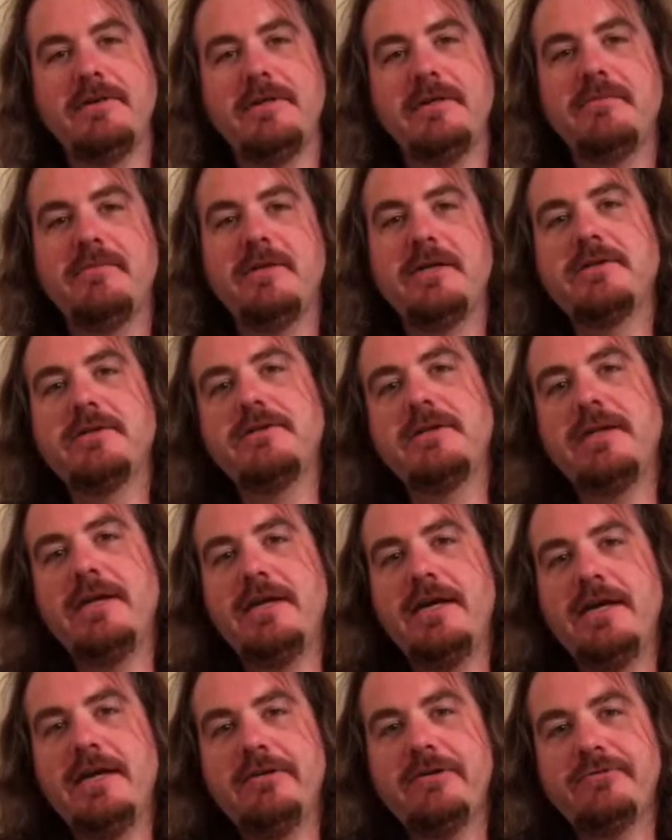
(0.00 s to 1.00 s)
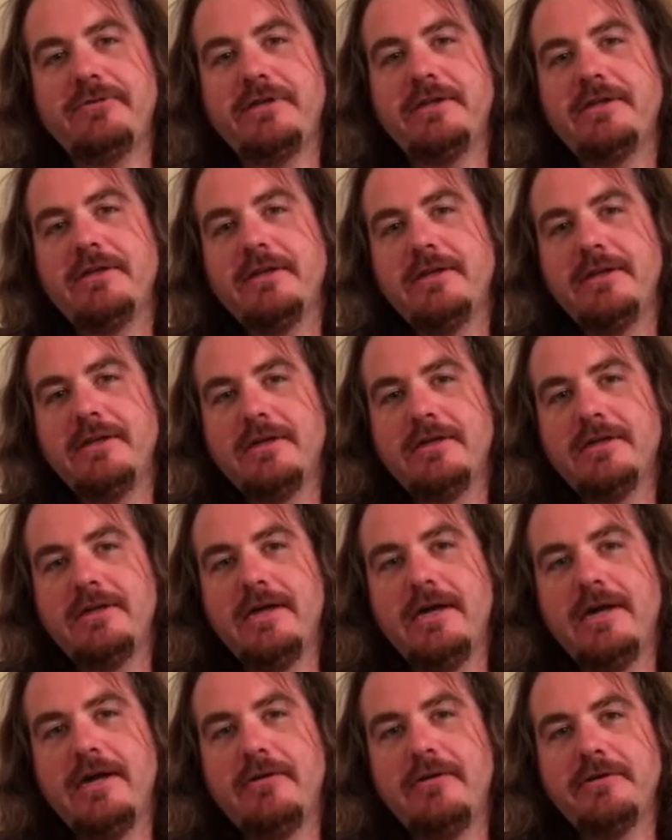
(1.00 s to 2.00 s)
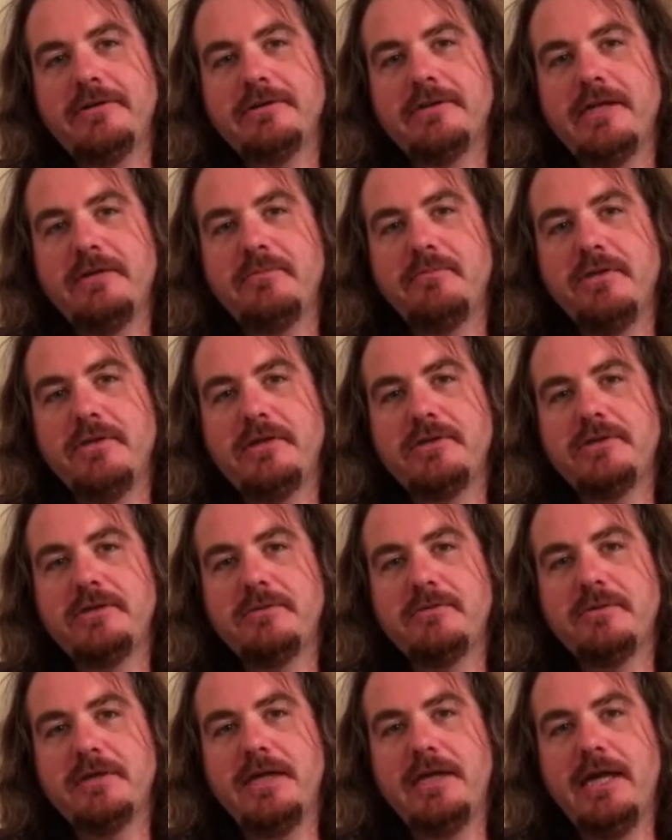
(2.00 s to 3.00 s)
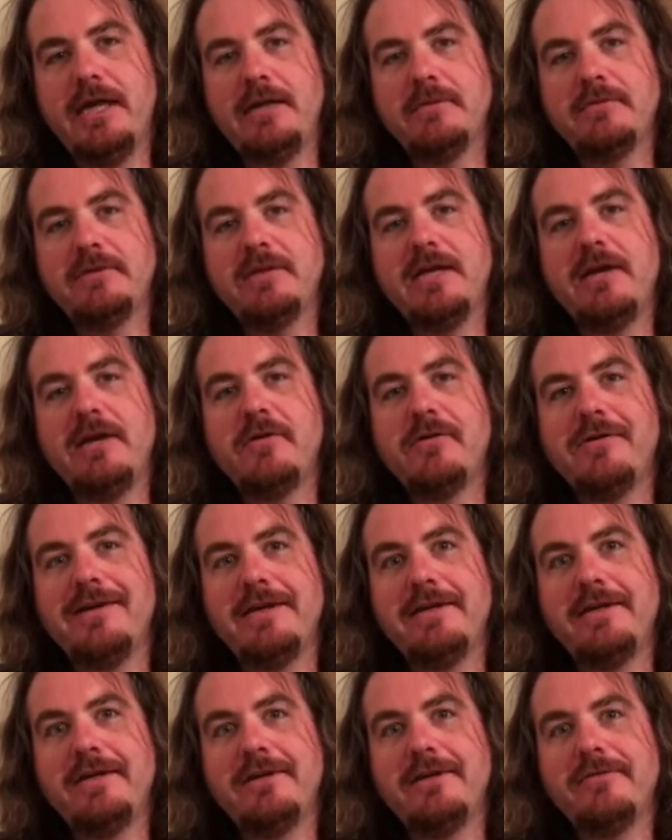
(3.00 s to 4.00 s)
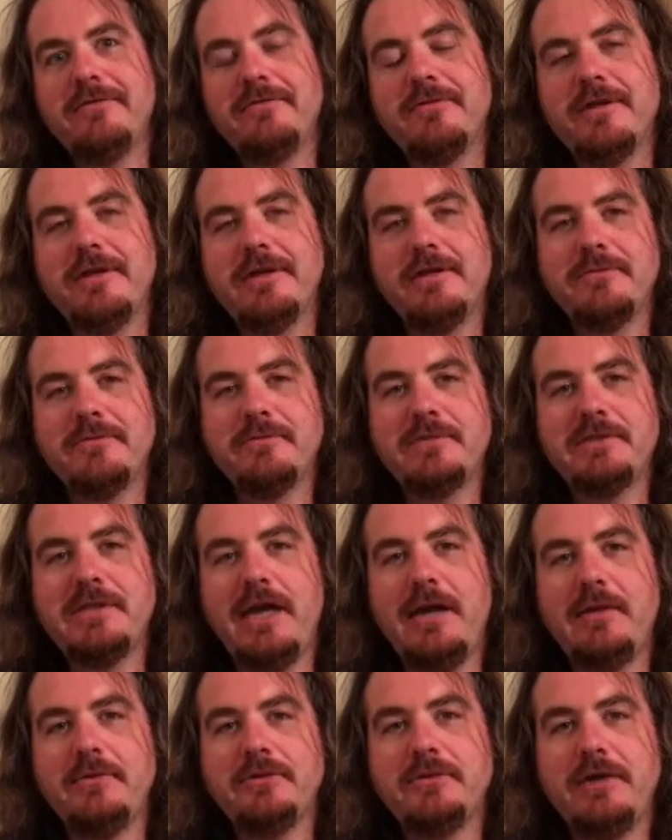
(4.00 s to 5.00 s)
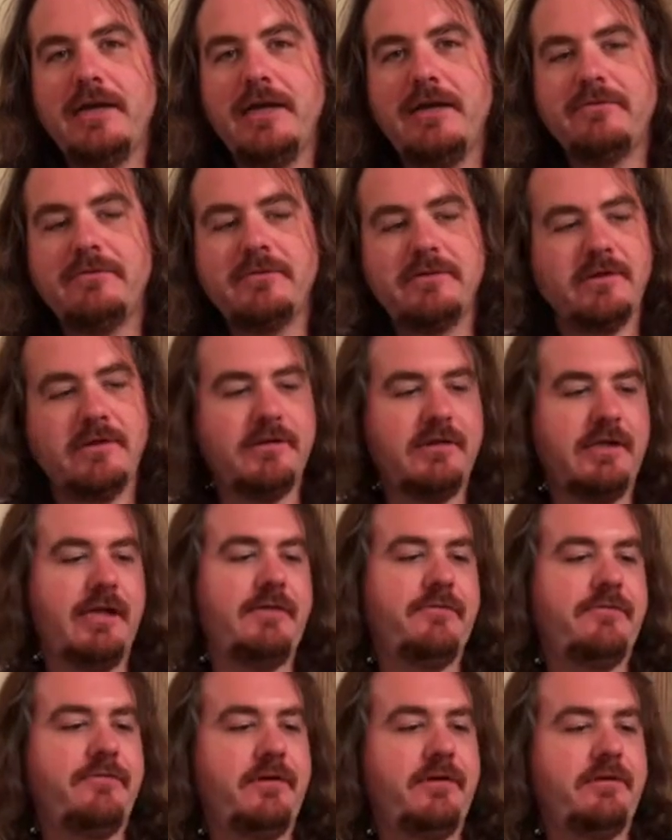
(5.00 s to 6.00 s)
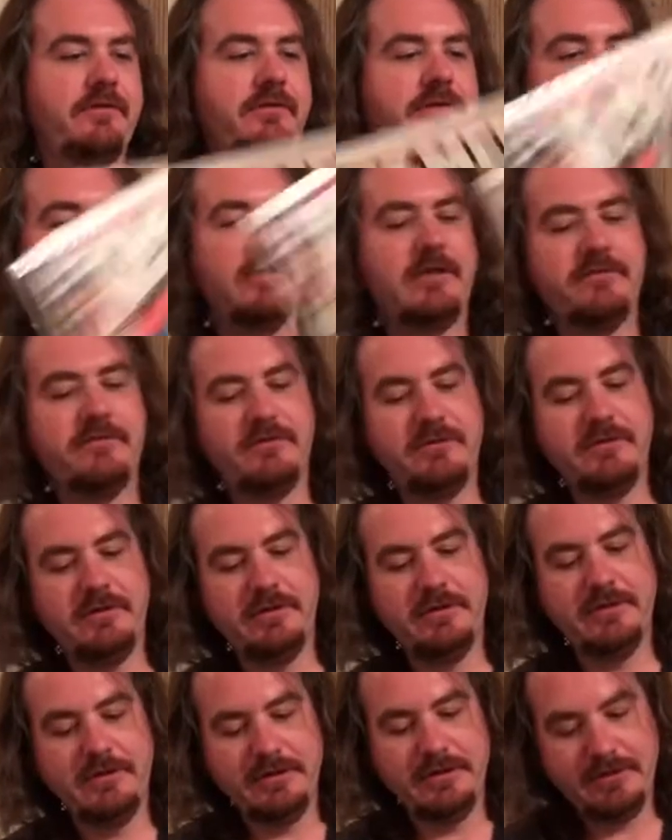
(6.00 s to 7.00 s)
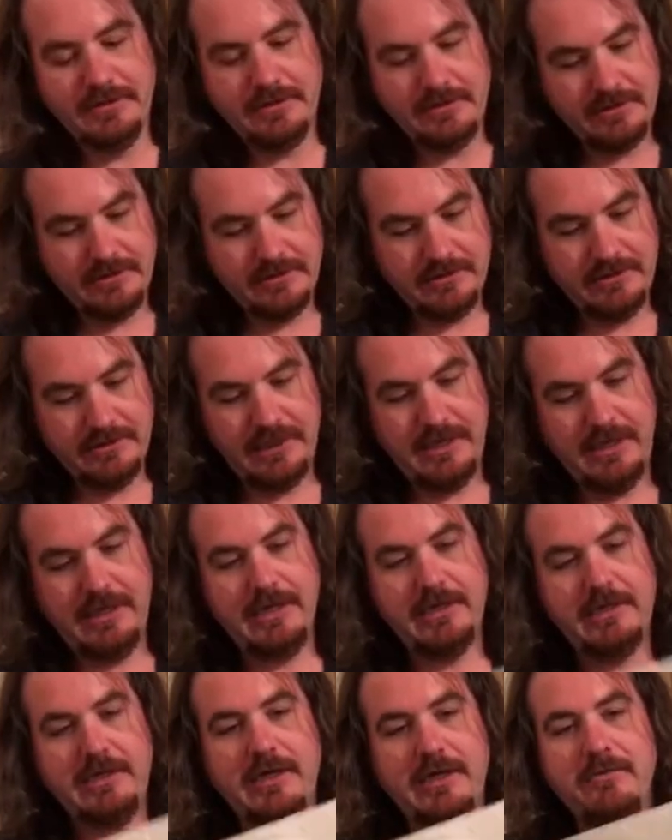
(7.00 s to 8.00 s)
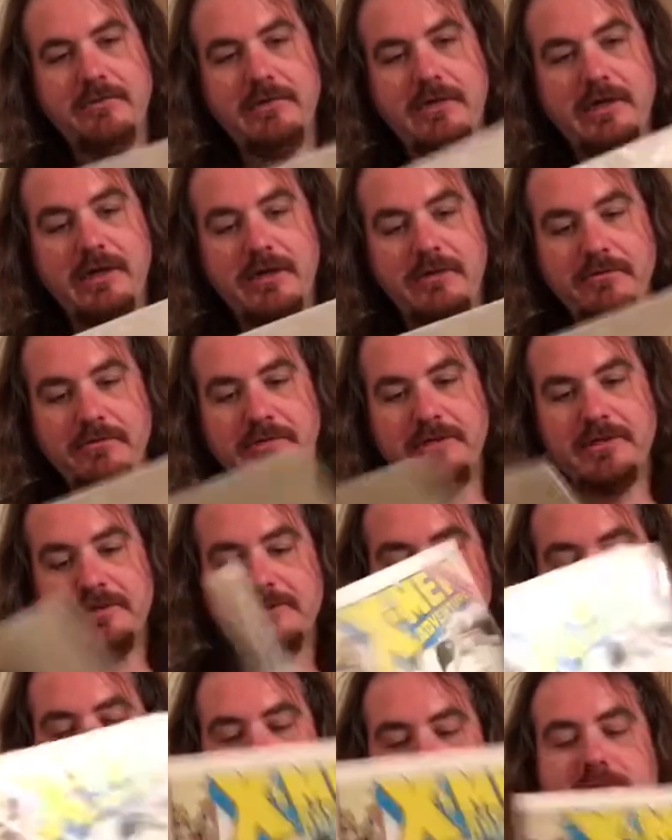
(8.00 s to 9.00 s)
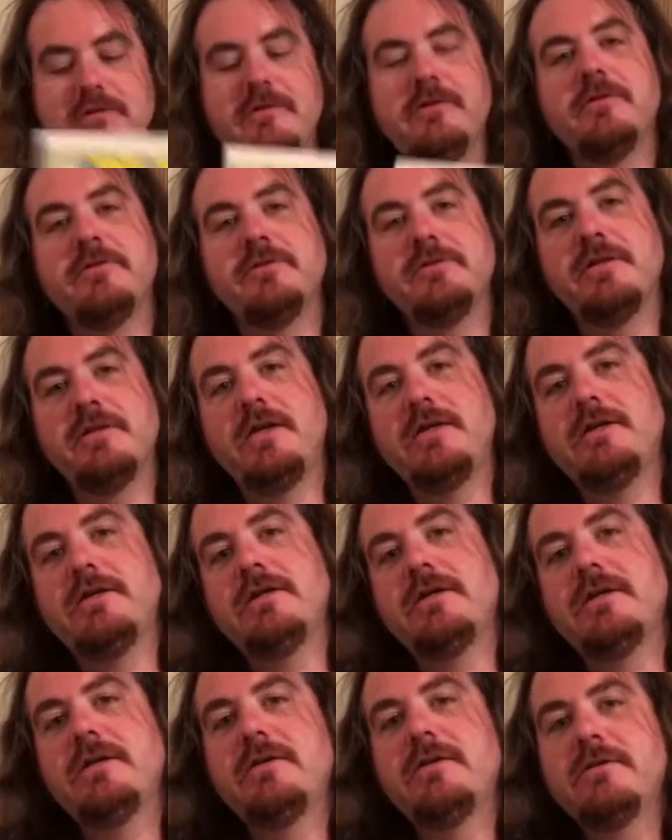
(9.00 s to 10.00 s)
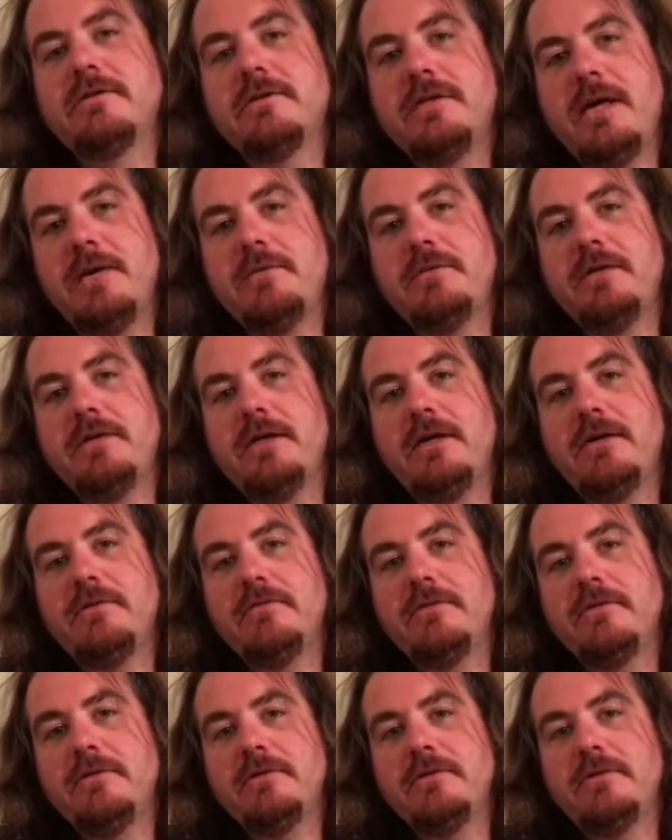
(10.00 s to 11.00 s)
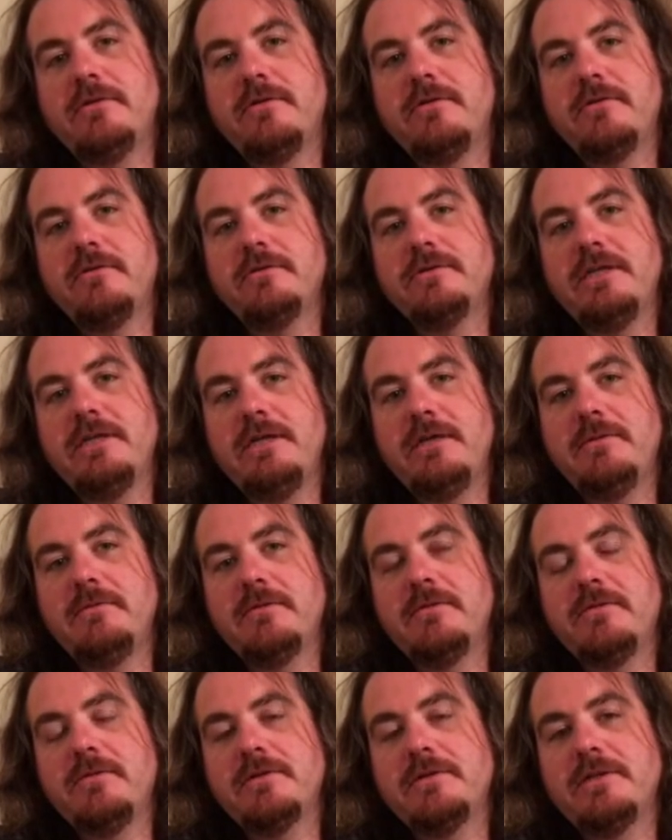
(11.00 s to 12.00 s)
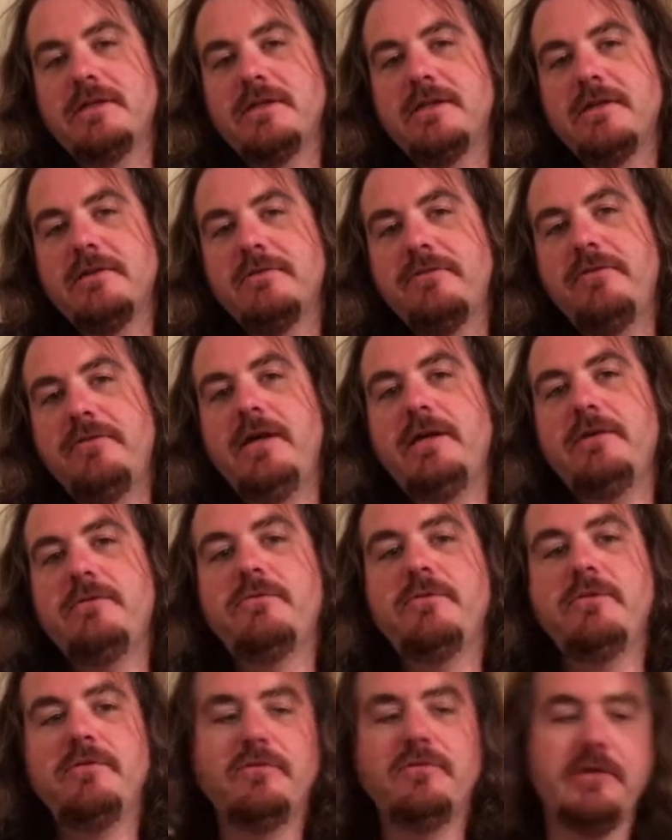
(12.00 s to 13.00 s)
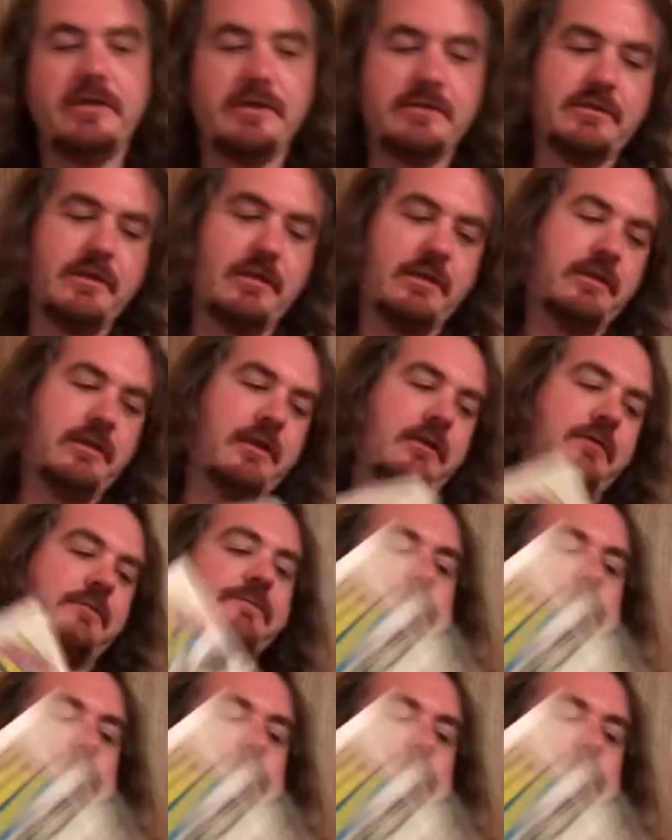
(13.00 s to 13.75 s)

in the mix yet, have we? Yeah, I always liked Bishop and Cable. That whole idea of time travel, all that fun stuff. And here we go with the Sentinels on the top cover and the whole team. Of course, I love the fact that Wolverine's on there.